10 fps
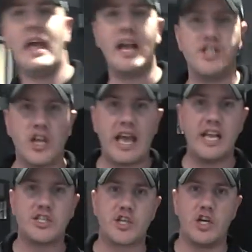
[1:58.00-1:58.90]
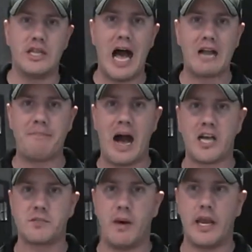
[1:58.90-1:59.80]
educational
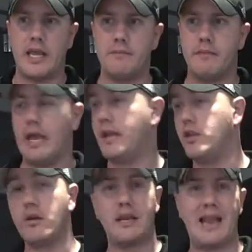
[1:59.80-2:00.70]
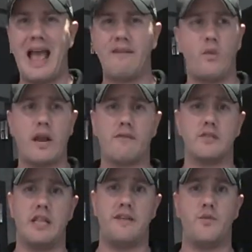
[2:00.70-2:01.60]
lockbox money, and you can have
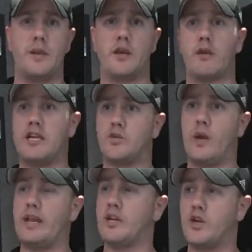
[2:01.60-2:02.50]
whatever's left when you graduate, and